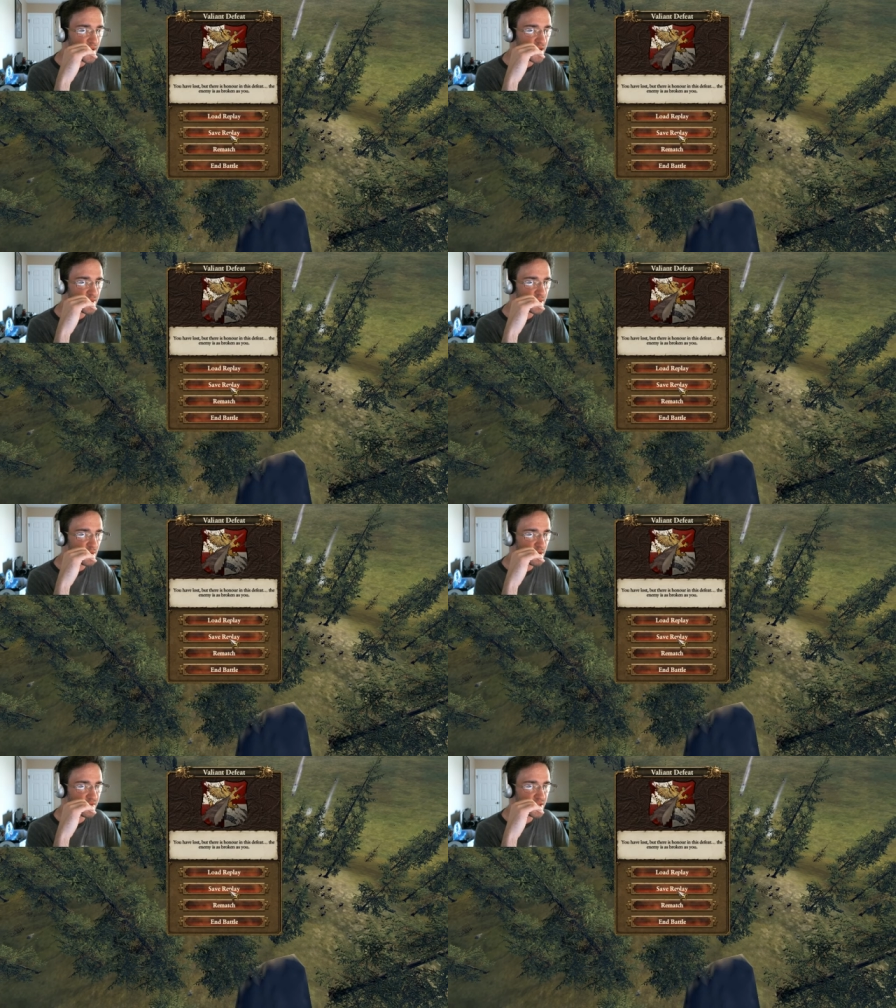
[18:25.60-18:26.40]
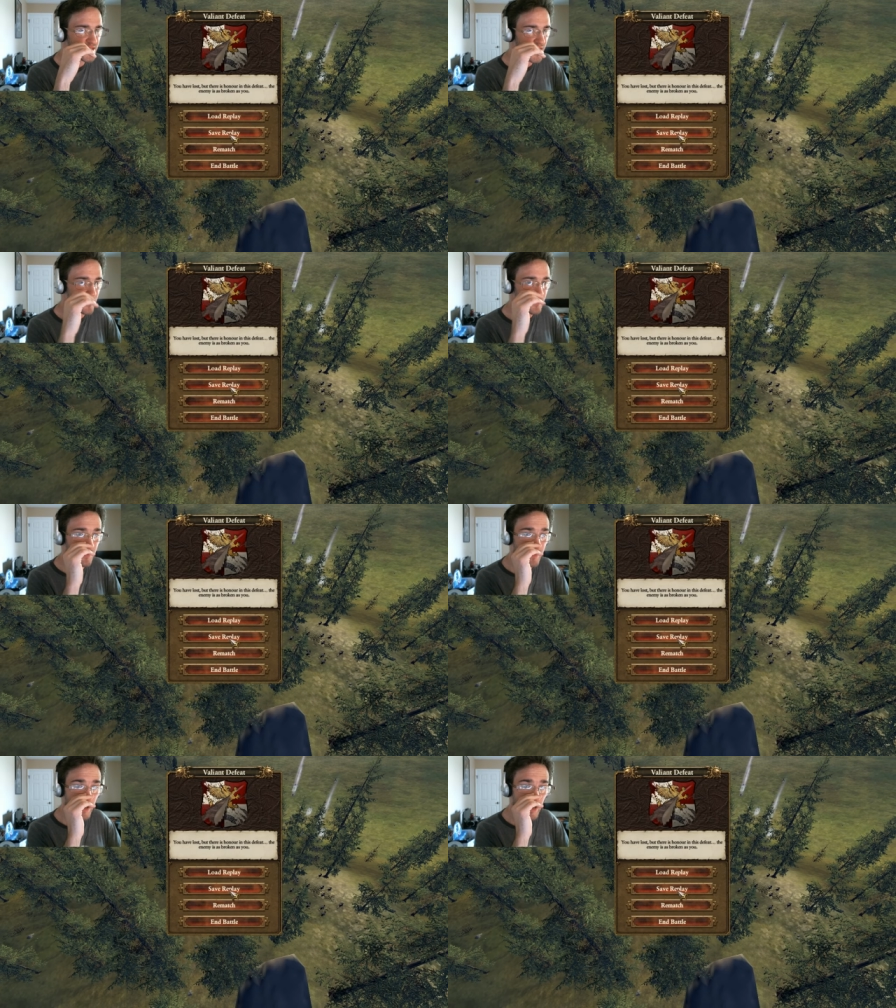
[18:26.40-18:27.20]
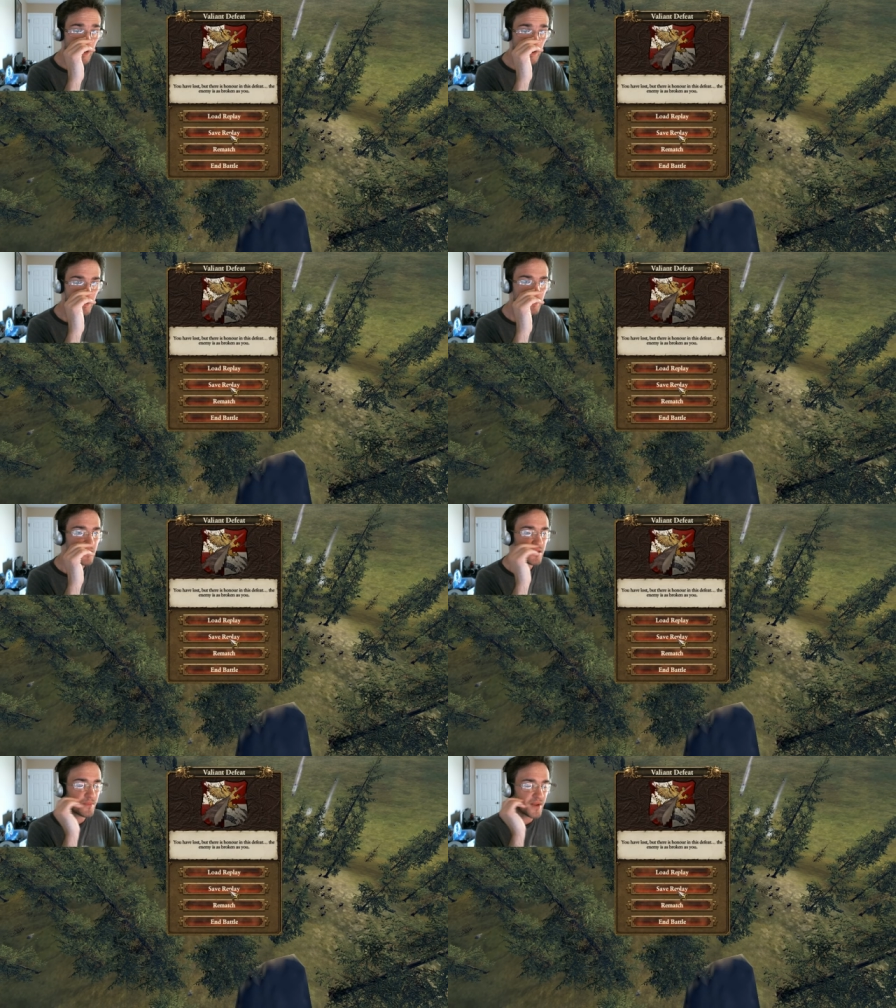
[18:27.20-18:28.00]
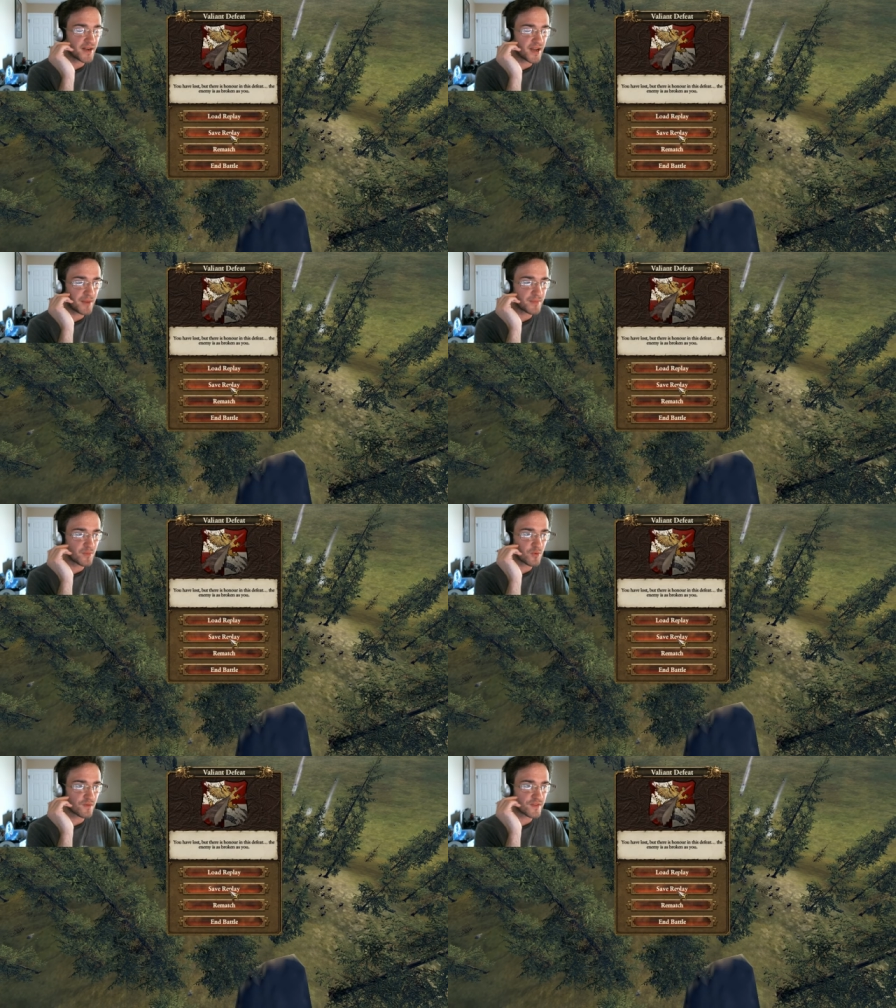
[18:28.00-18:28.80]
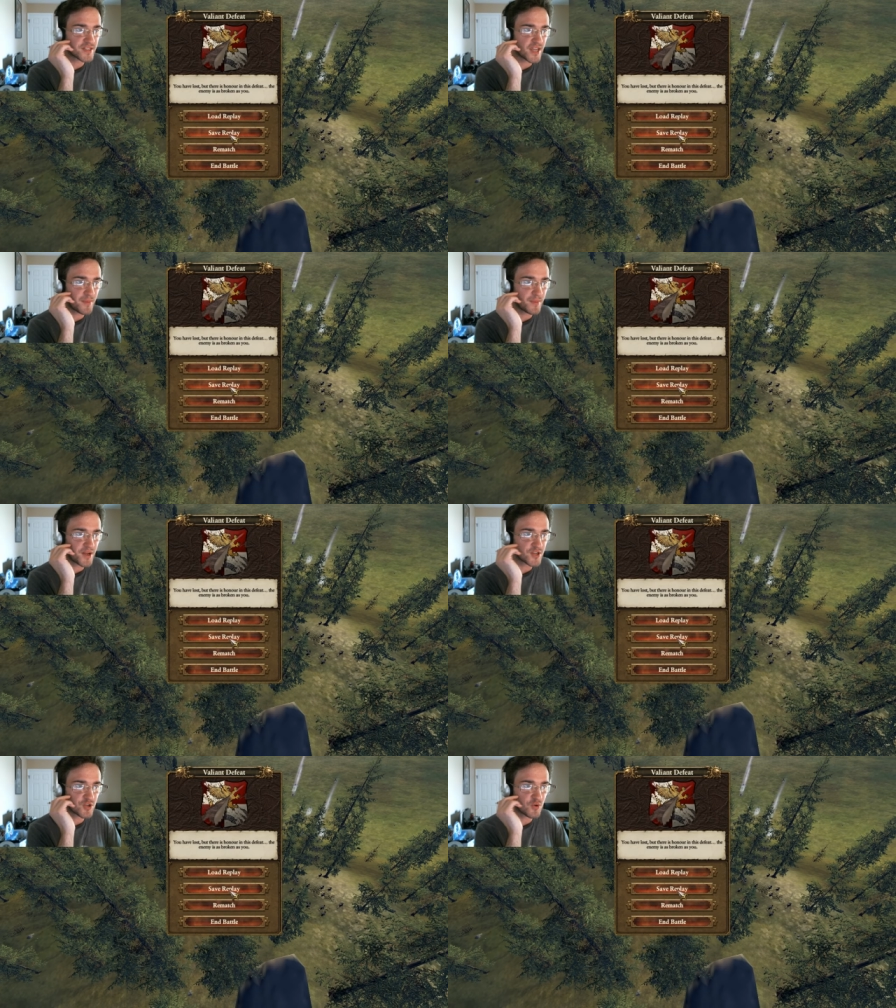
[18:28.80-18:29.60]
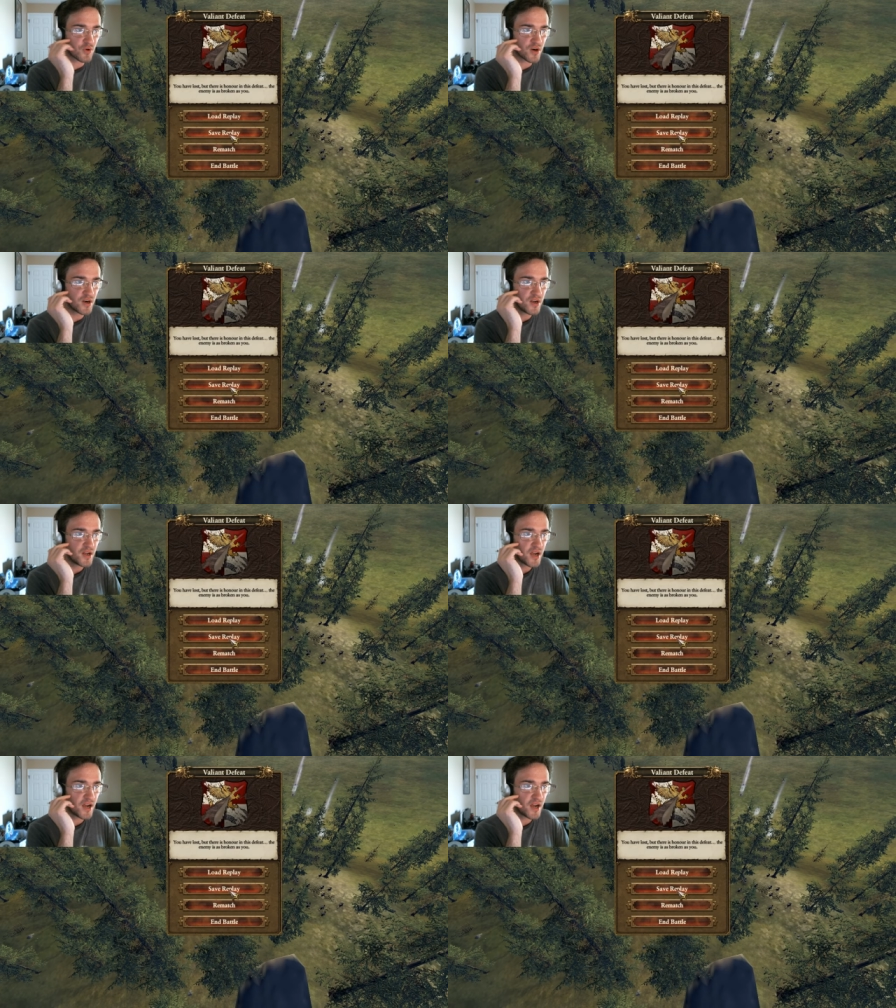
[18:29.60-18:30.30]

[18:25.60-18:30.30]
there may be more of this game. There may, there may not be more of this game. I'm not sure.